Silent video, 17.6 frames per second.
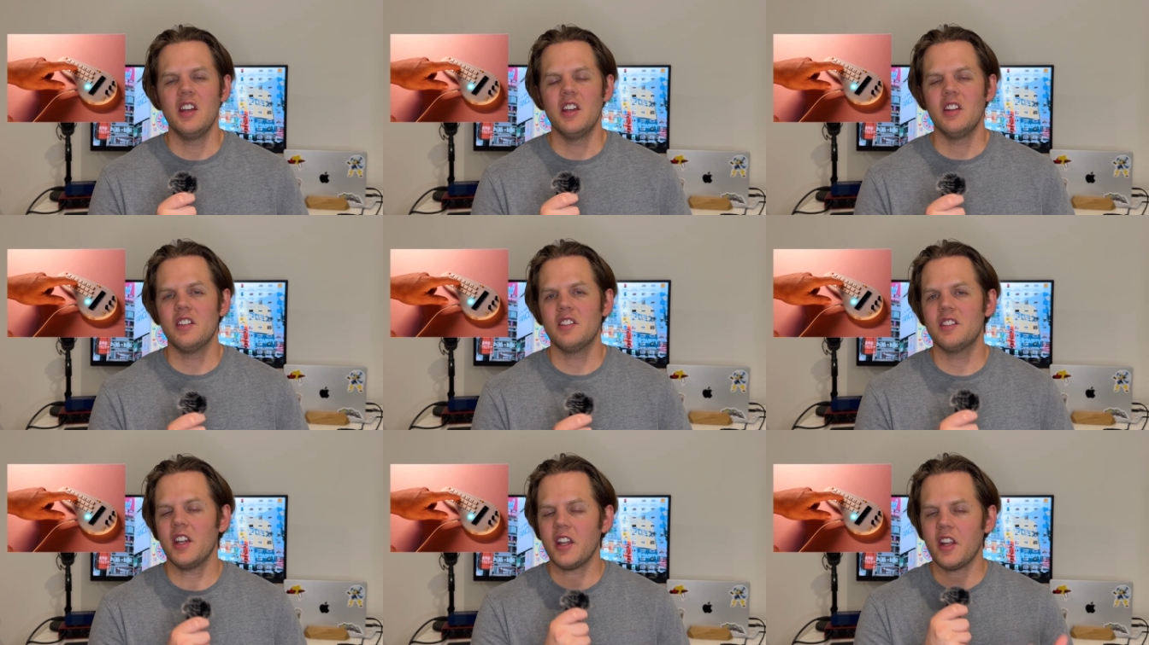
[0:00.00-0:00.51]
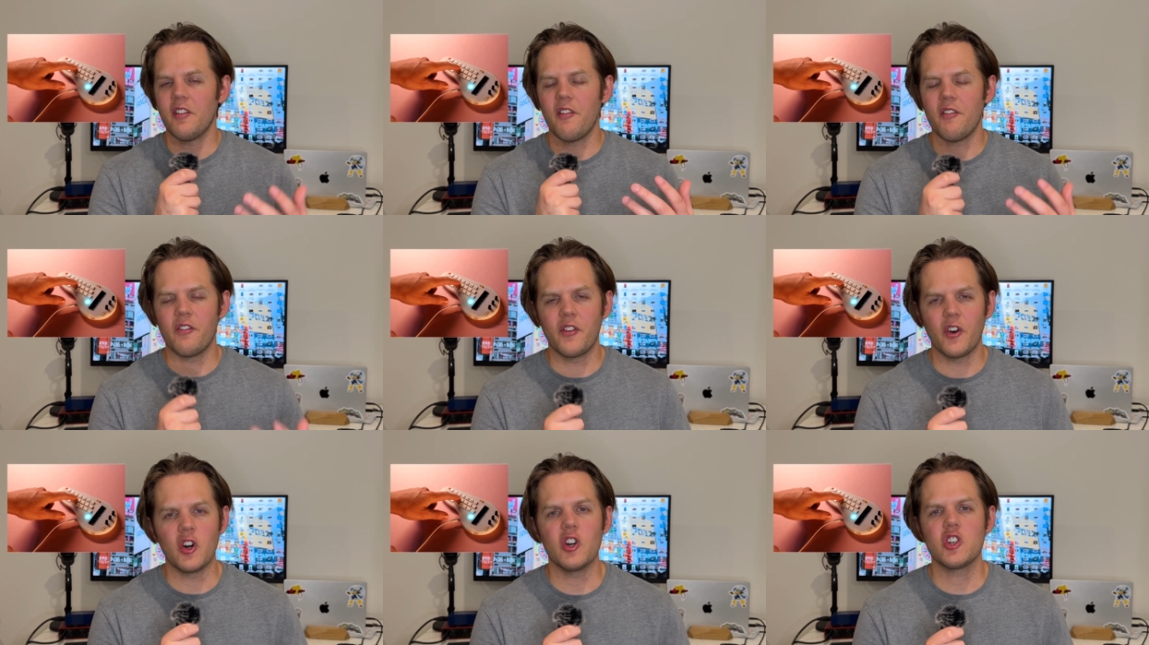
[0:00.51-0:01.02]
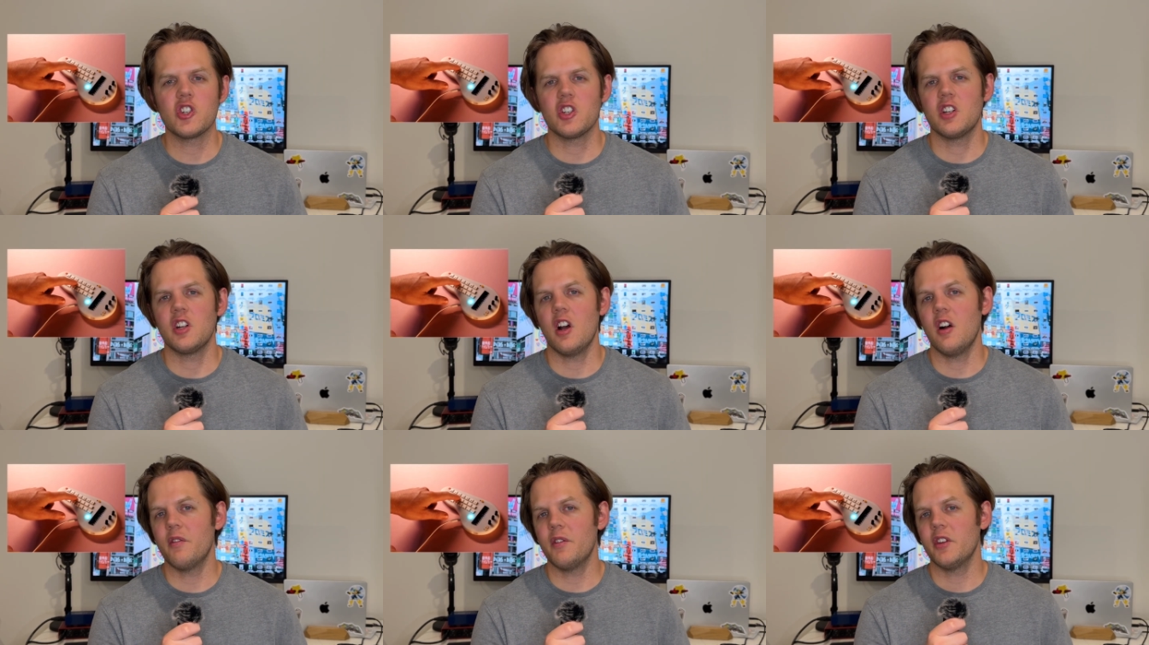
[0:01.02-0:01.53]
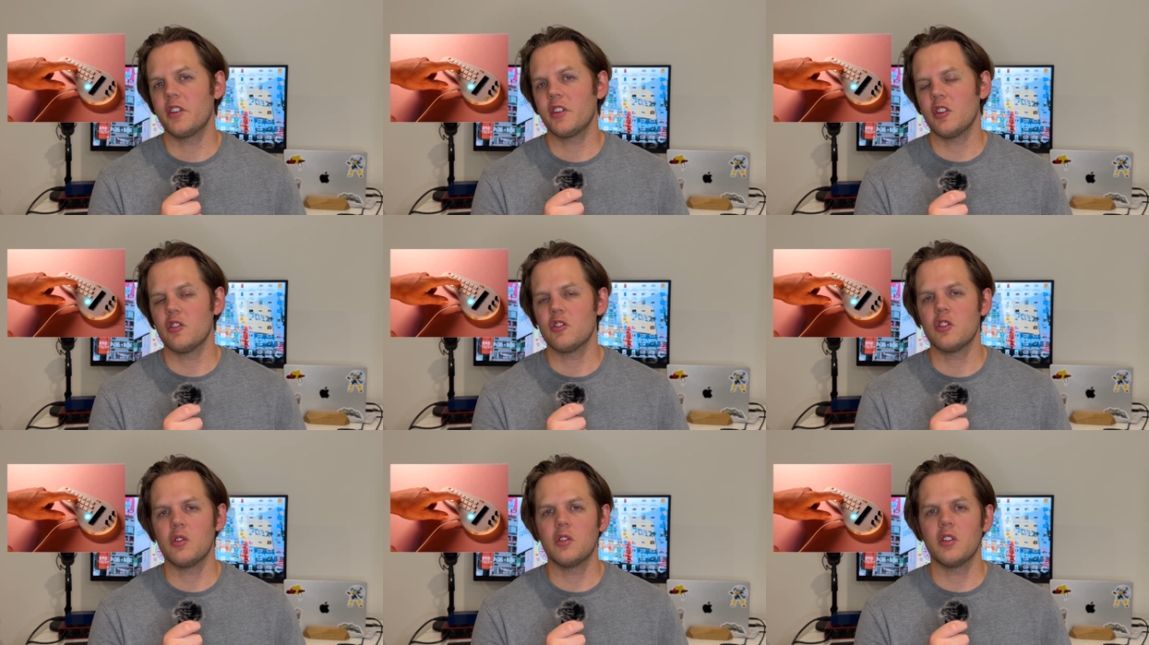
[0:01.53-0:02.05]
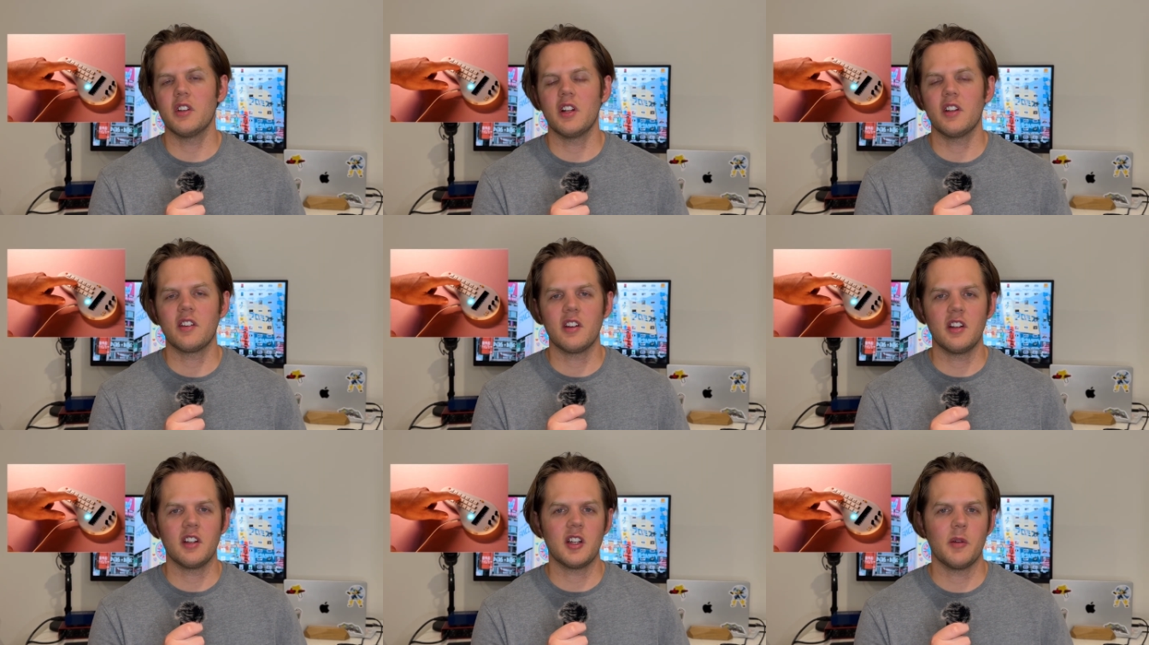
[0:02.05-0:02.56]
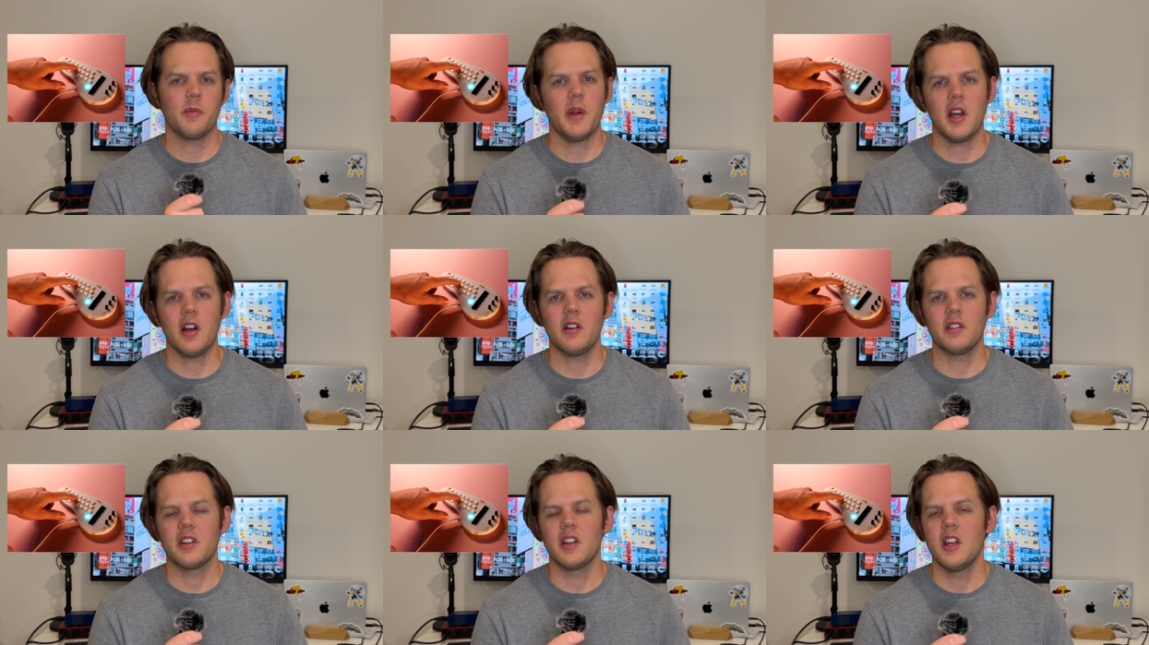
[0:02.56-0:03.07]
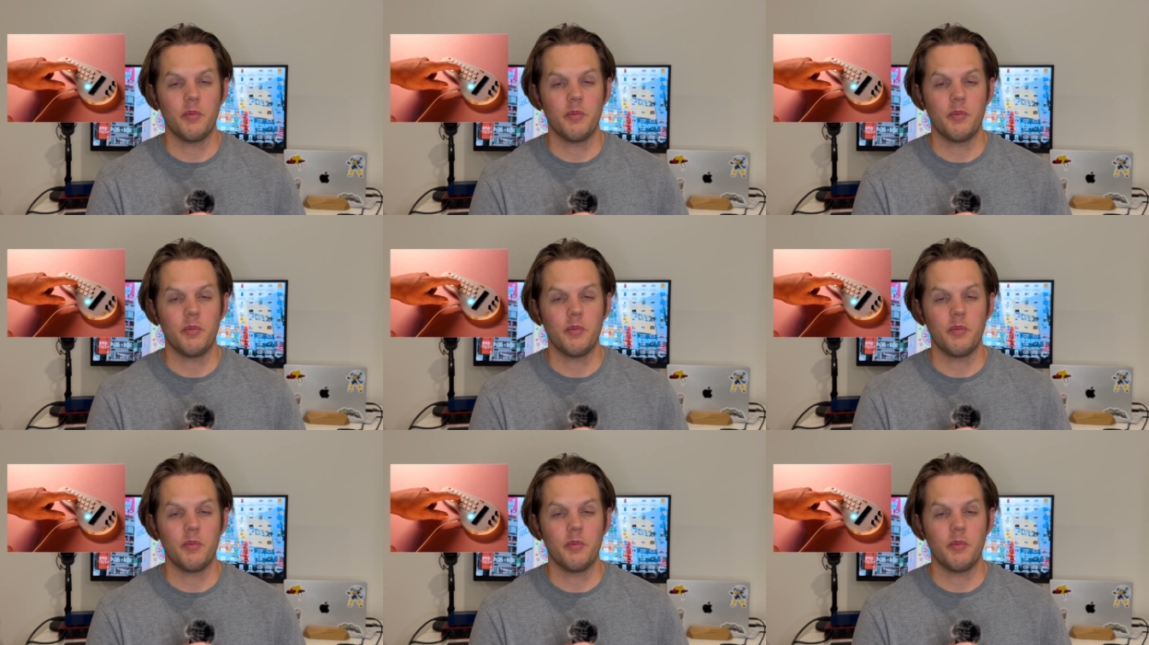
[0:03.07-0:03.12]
second version of this controller that's going to come out,